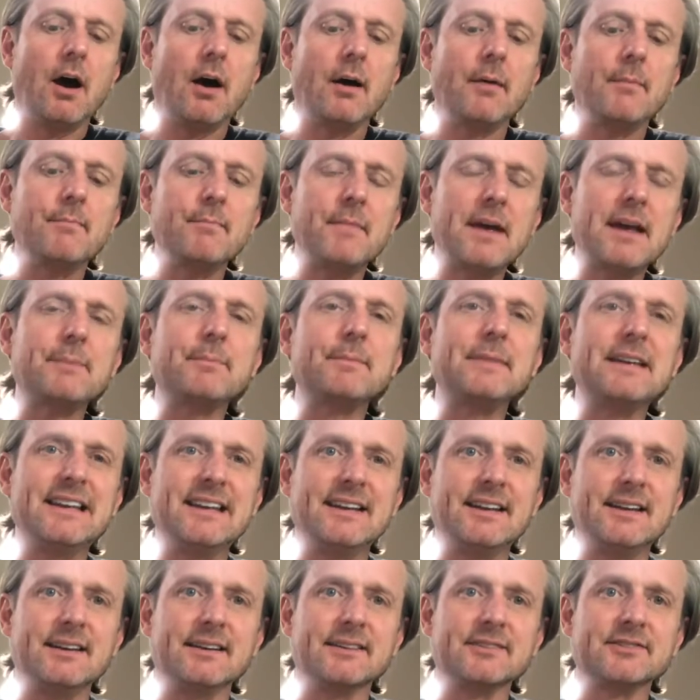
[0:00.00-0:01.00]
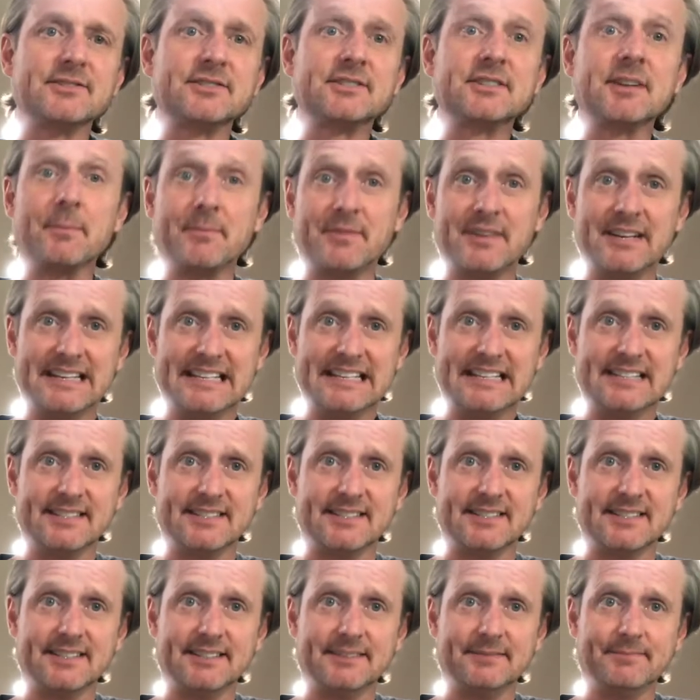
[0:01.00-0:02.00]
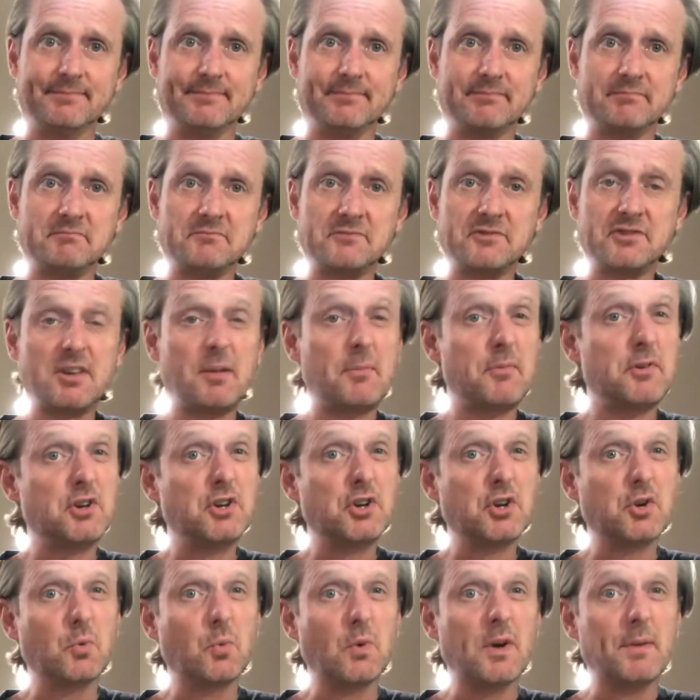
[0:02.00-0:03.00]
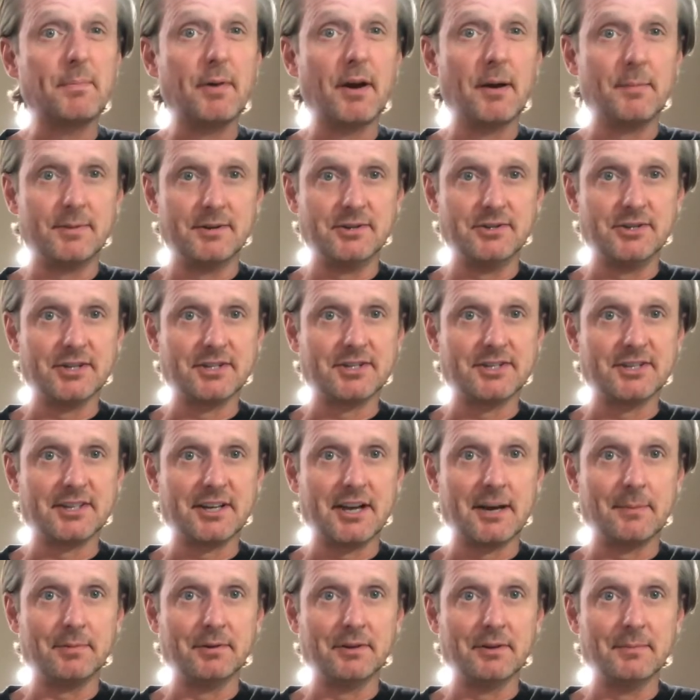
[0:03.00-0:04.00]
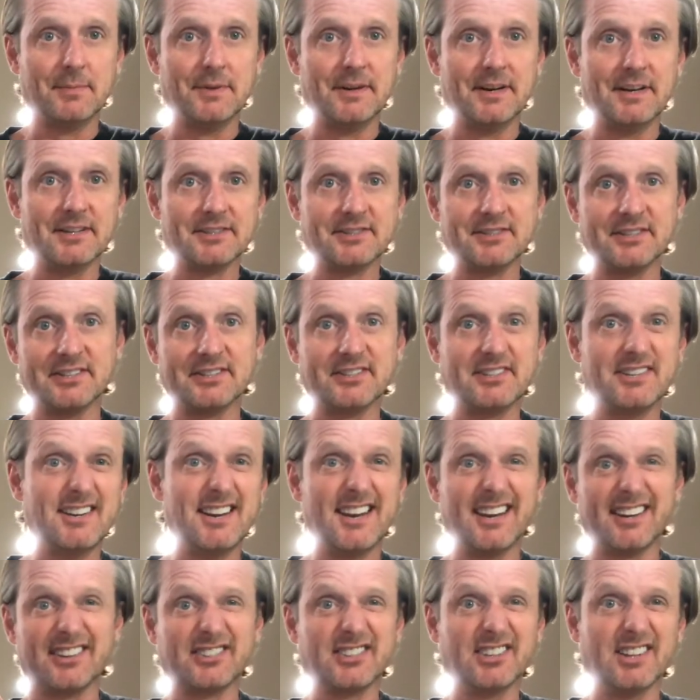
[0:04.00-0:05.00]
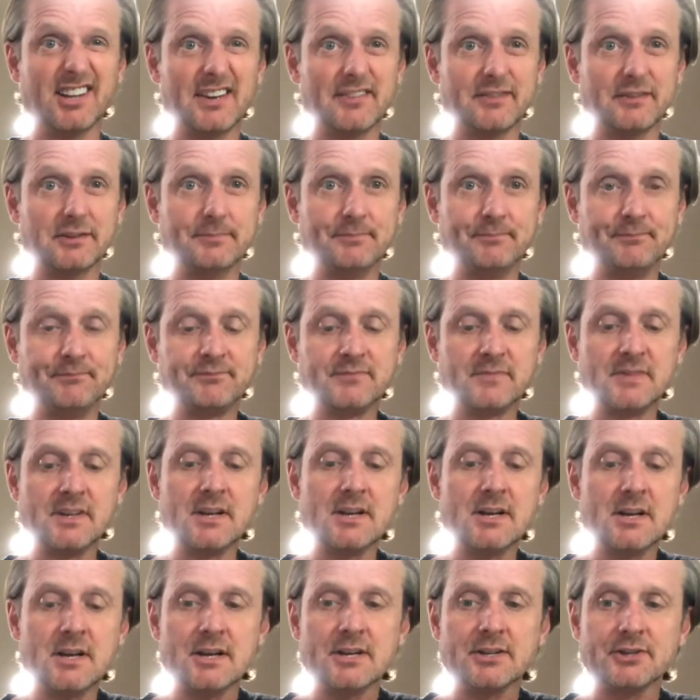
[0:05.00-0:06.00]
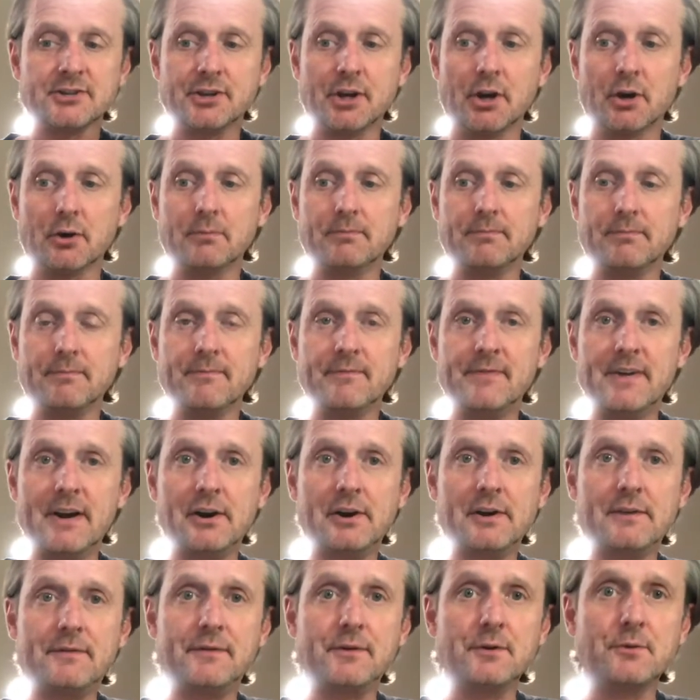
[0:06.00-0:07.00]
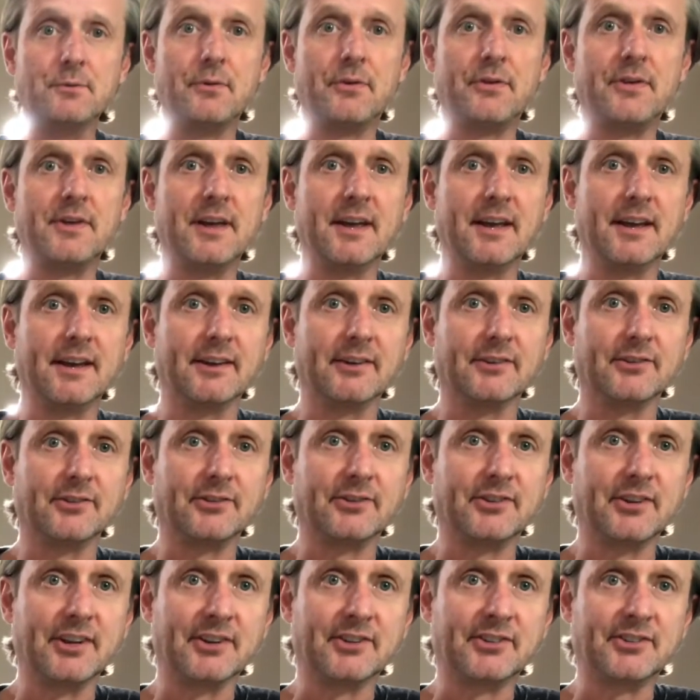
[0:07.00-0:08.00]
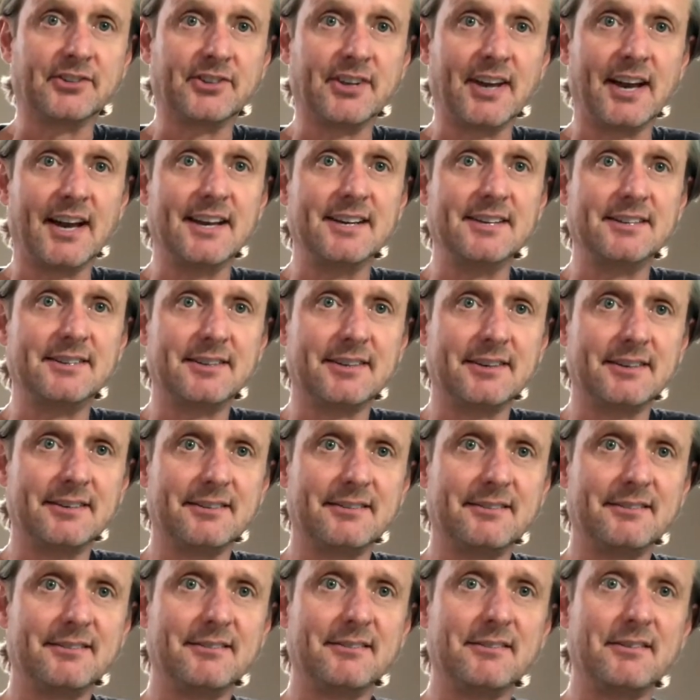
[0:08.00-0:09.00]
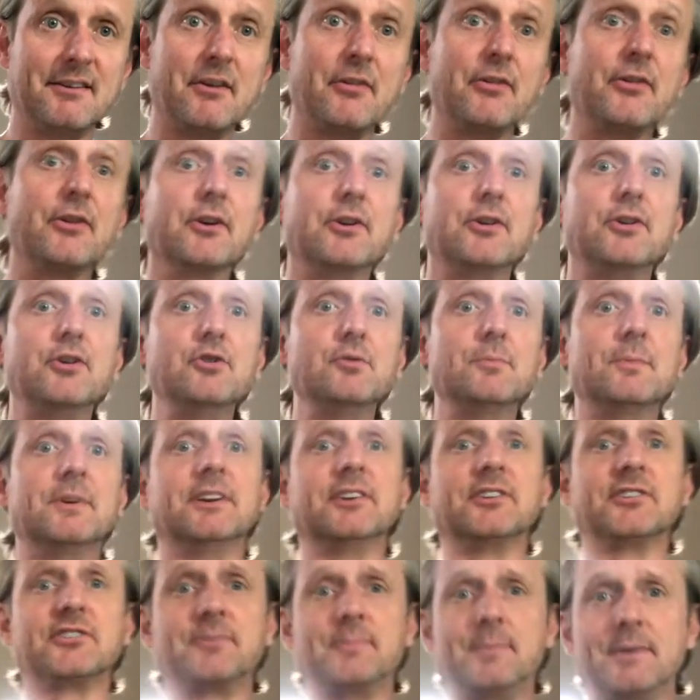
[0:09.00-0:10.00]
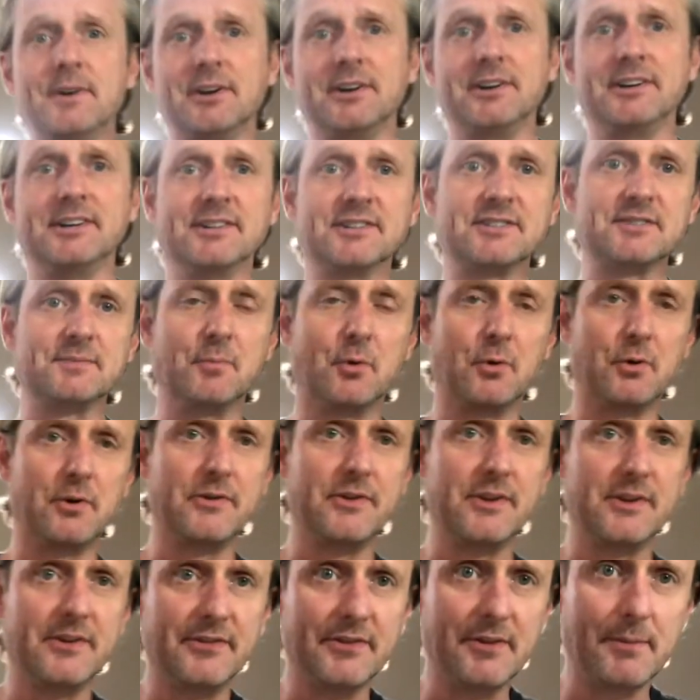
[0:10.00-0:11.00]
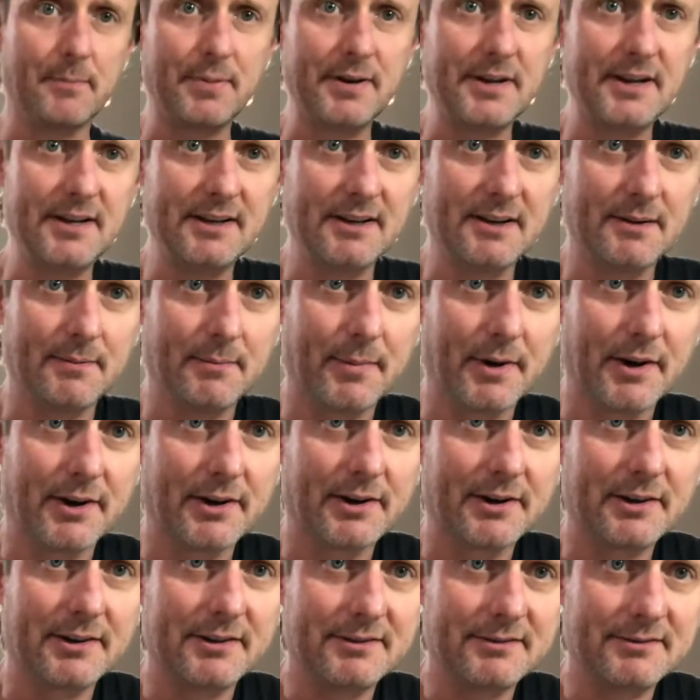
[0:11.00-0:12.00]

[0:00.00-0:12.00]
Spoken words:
make me something easy, something you can whip up in just a couple of minutes that's next level. So very few things excite the human experience more than the peanut butter